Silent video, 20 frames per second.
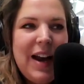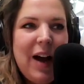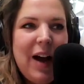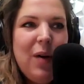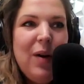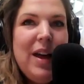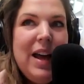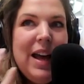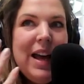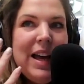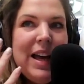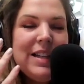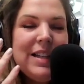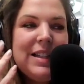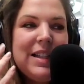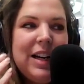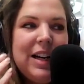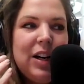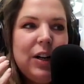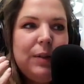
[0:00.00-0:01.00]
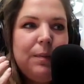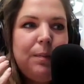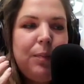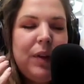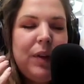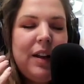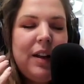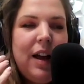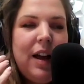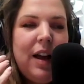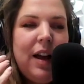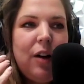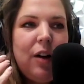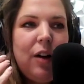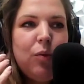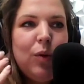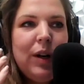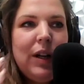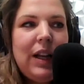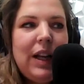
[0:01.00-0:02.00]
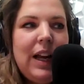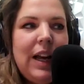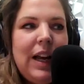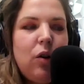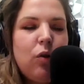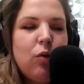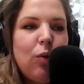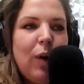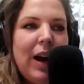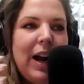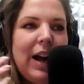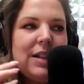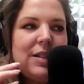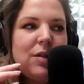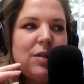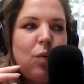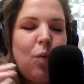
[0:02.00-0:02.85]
Now, is there a really great